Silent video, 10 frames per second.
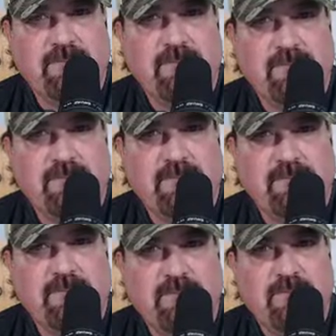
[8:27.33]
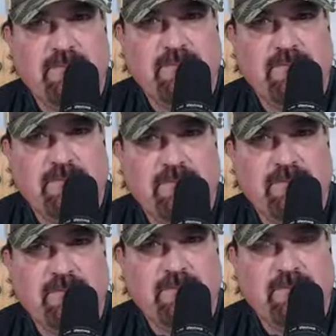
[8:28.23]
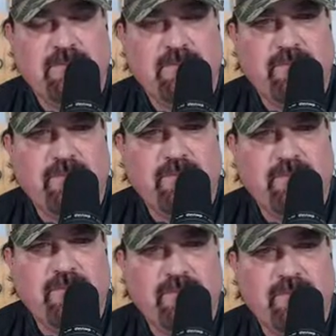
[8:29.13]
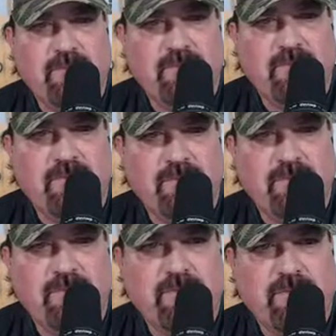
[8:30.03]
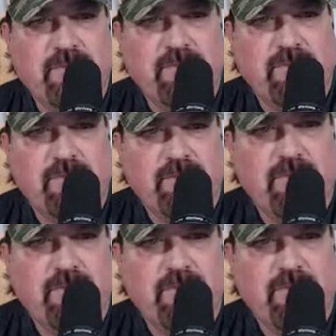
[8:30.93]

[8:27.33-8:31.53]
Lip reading: This person isn't speaking.